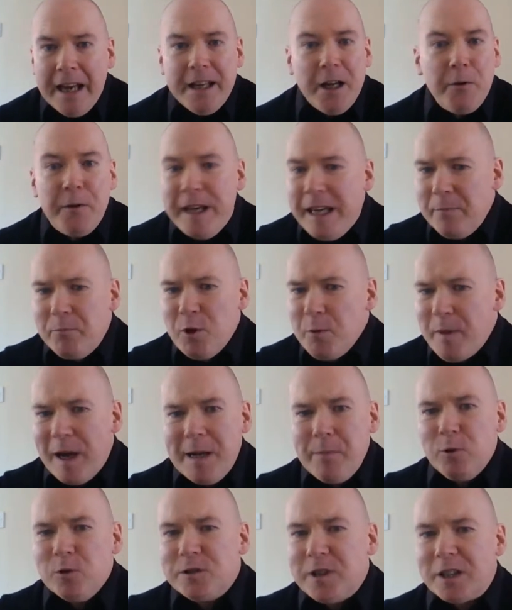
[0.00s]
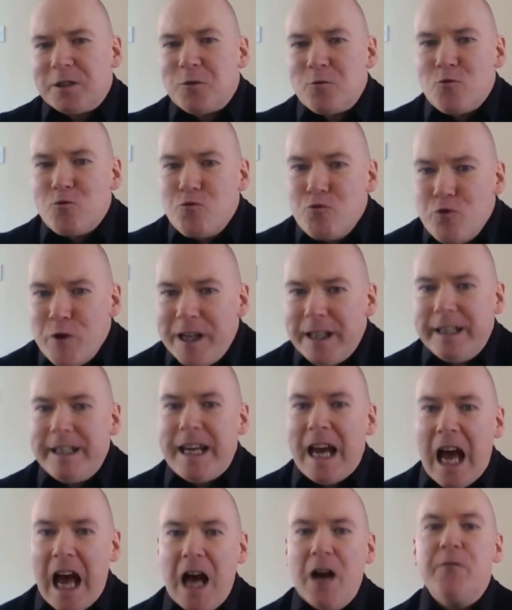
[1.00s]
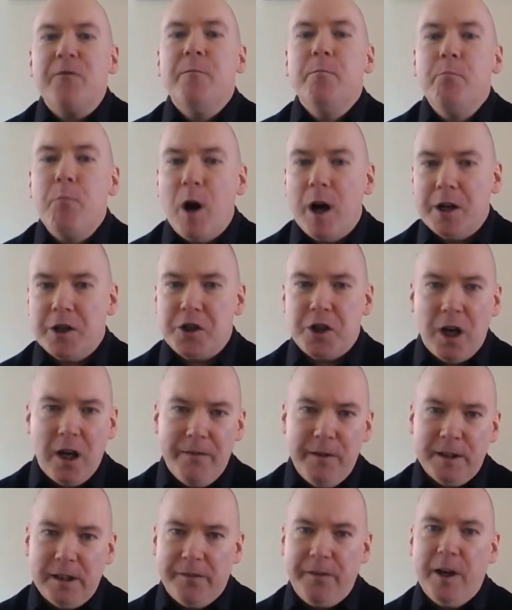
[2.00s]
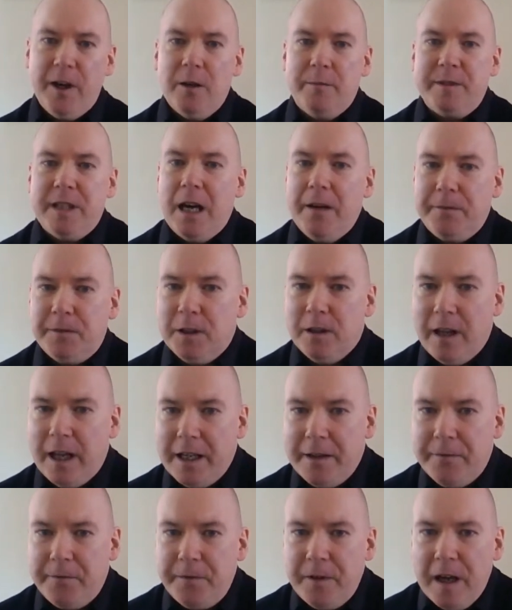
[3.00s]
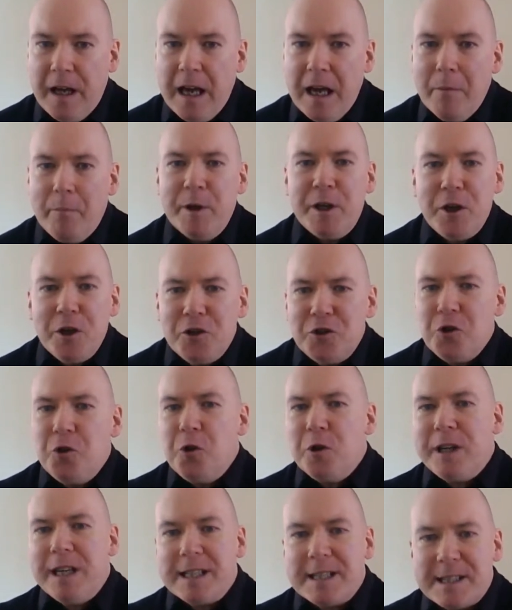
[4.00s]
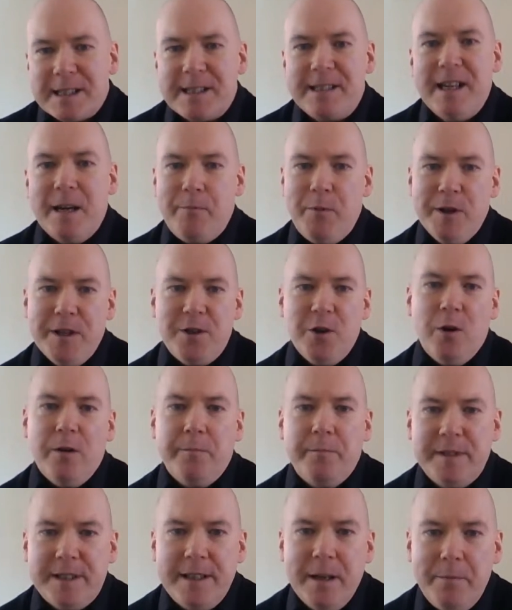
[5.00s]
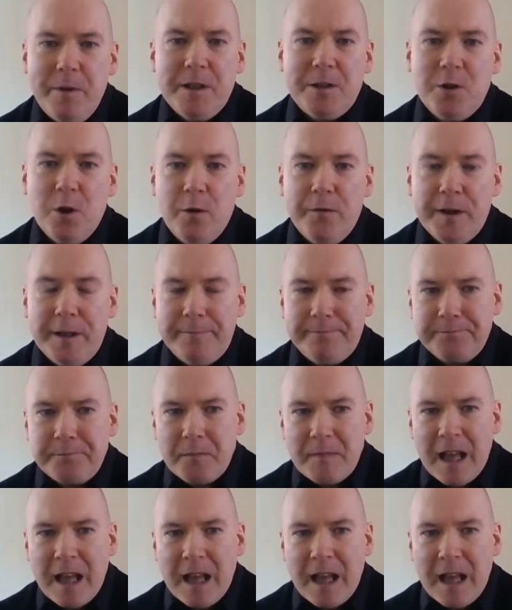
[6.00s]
Now, the Hebrew Bible doesn't really have much of a developed afterlife, but you do get snippets of it.